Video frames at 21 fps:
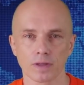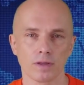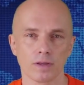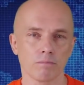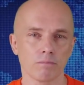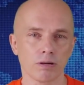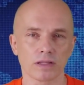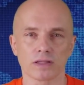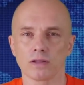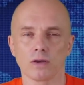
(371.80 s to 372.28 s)

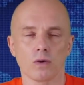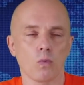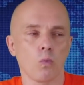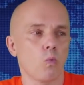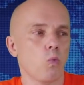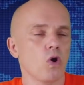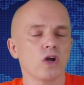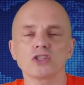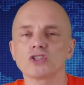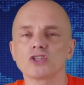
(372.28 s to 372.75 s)
But
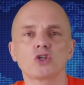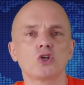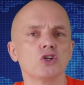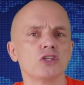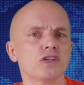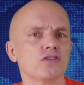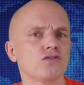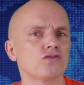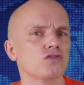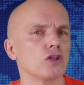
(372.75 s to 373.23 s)
what could
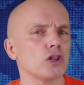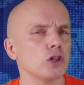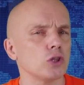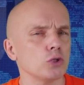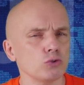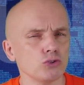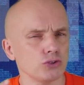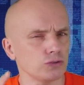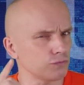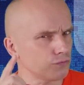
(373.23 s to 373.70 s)
a
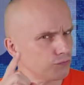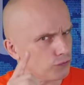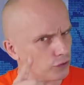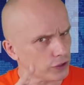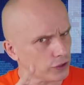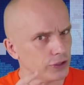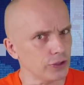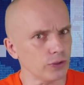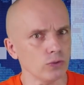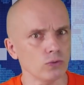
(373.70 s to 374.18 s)
solution for
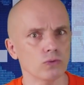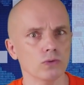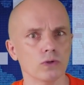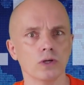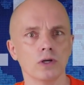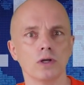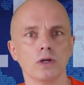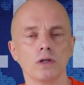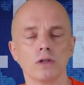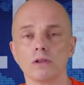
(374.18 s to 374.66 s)
you
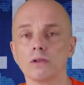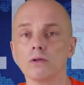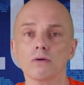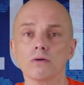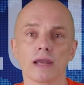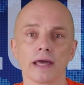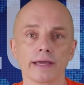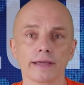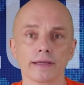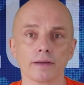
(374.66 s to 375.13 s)
look
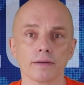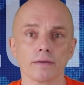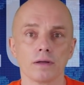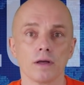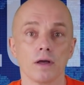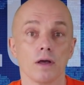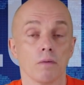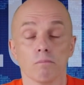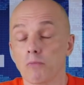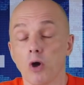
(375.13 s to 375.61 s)
like?
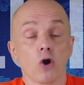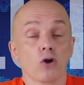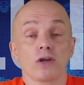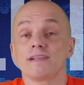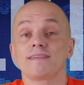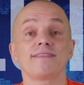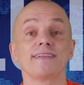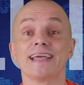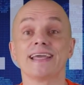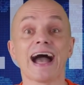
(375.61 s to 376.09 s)

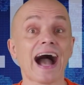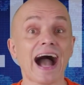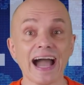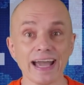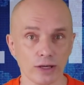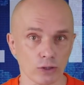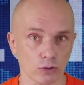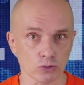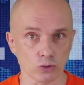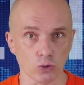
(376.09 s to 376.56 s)
Honestly, I
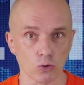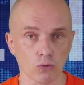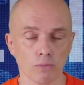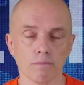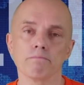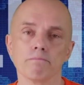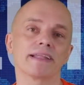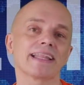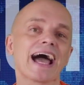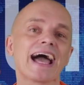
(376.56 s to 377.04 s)
don't know,
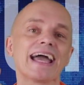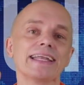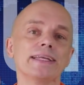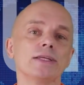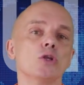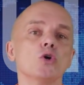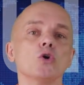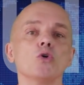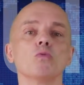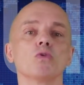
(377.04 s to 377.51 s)
but I
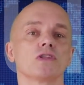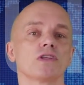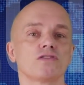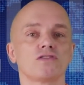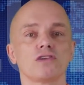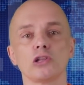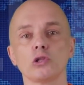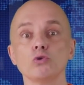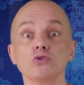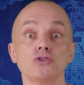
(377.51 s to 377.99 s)
know what a
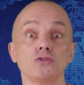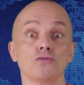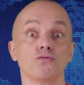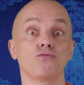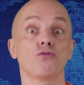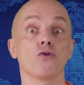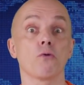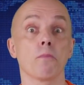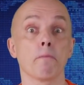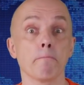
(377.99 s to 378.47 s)
solution
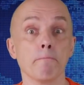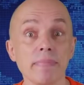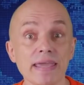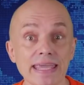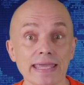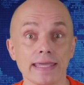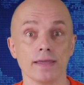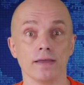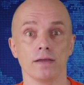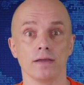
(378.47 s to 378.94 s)
for
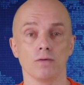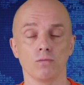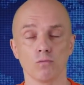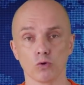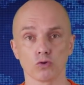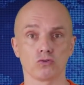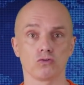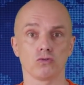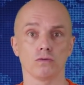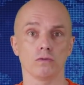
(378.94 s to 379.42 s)
me
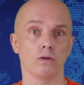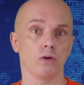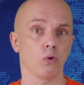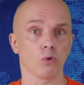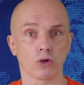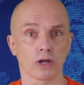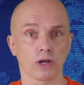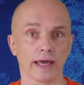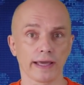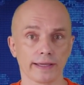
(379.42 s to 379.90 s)
would
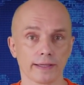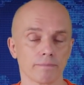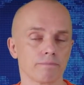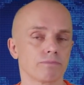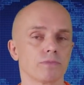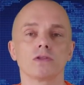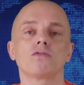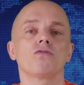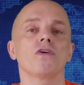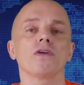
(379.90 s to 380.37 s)
look like.
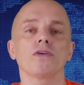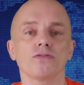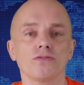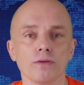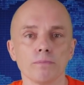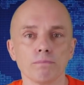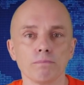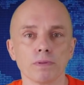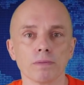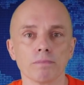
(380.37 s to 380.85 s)
It's very
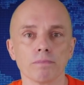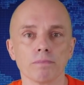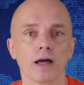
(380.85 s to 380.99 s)
simple.